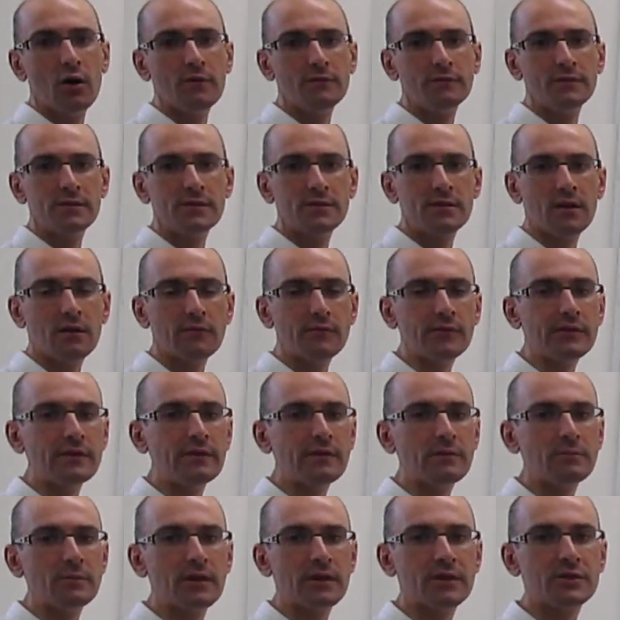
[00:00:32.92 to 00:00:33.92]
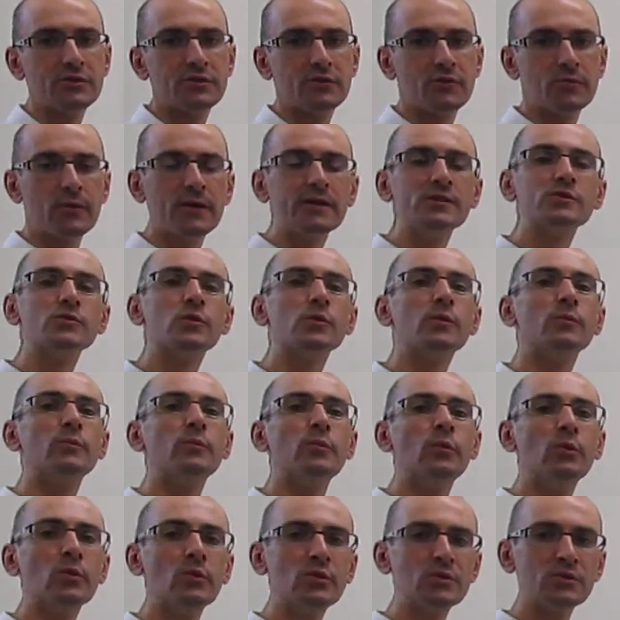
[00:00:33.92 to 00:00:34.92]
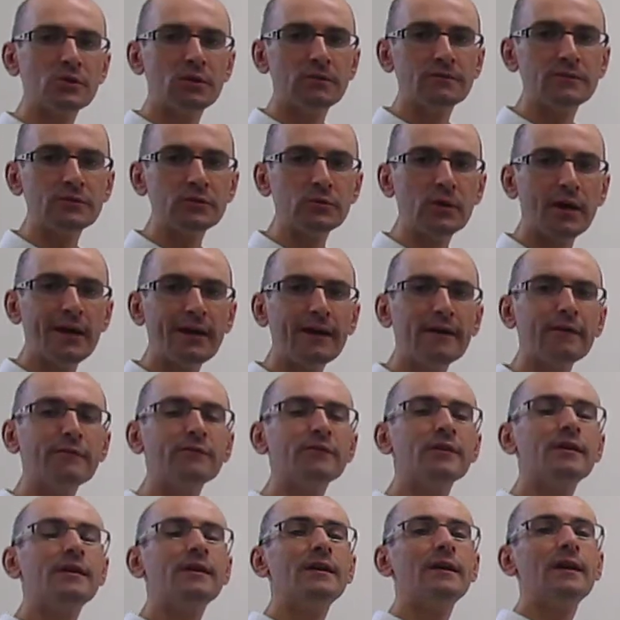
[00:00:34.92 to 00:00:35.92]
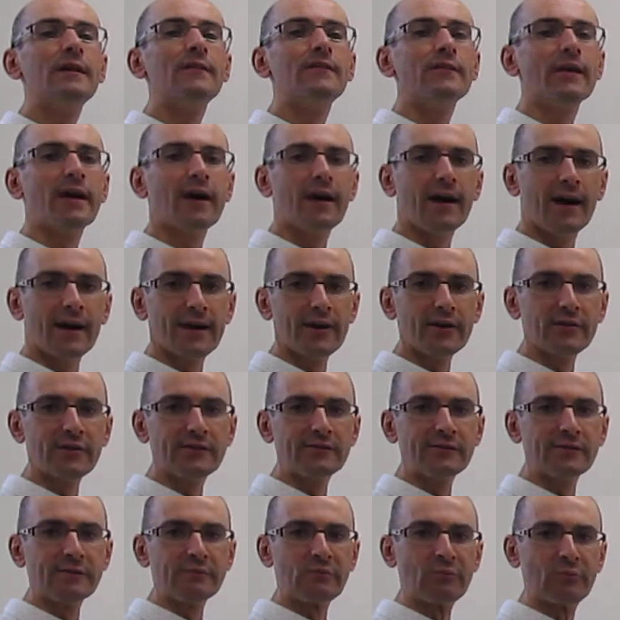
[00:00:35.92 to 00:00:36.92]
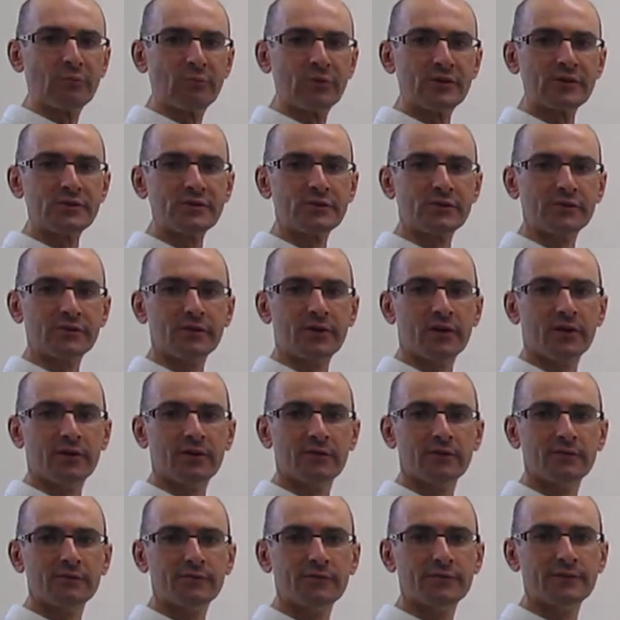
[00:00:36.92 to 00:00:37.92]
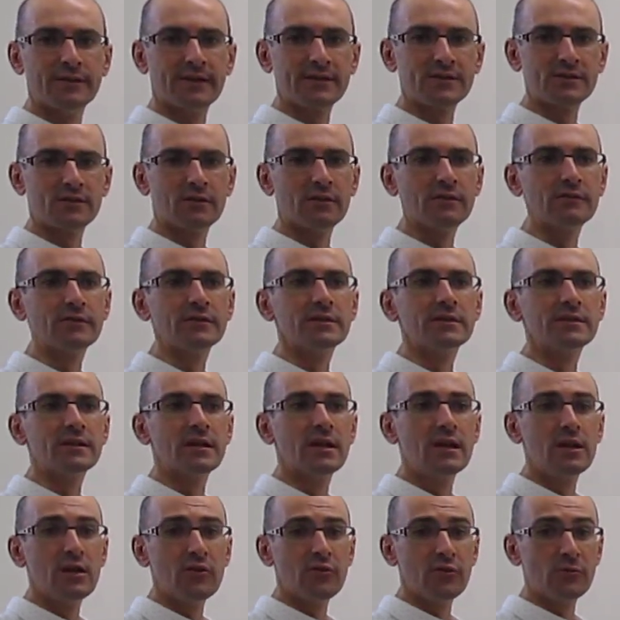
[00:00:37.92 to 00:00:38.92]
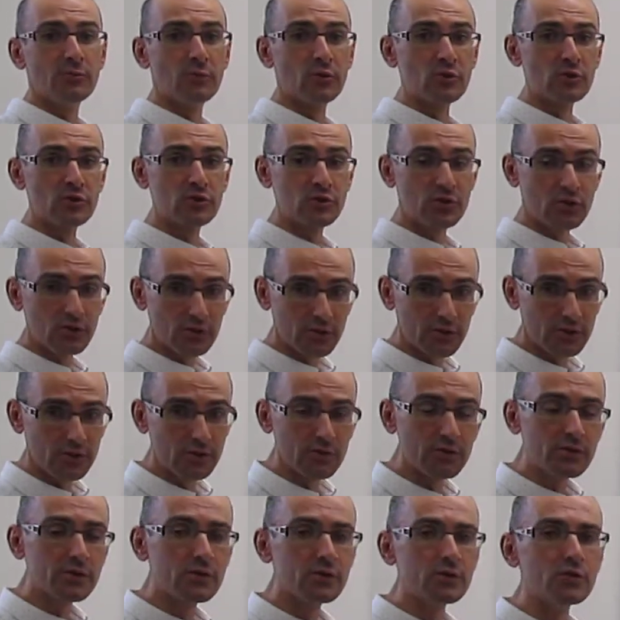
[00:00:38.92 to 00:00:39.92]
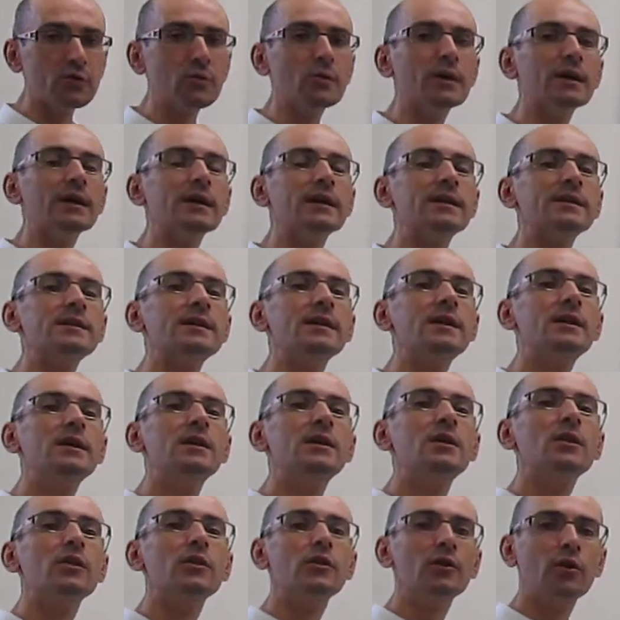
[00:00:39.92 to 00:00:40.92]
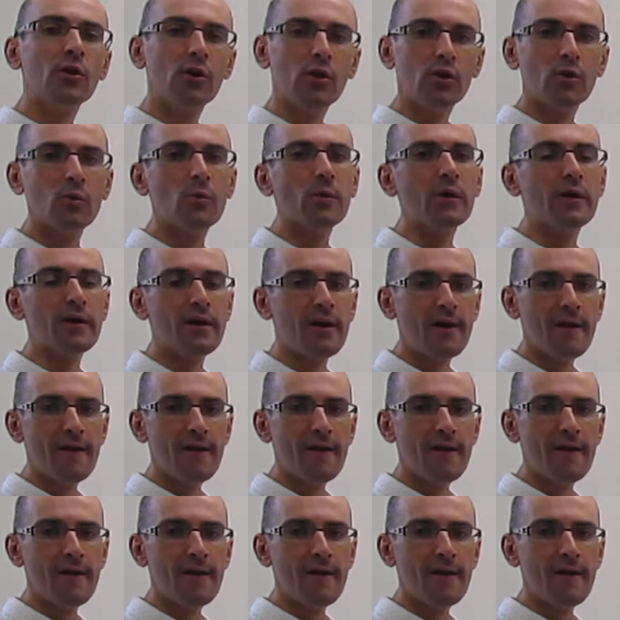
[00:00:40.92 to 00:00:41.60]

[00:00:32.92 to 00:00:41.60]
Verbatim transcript: of the solvent in the mixture, right? So the more solvent you have, the higher the vapor pressure of that solvent. The more solute you add, the lower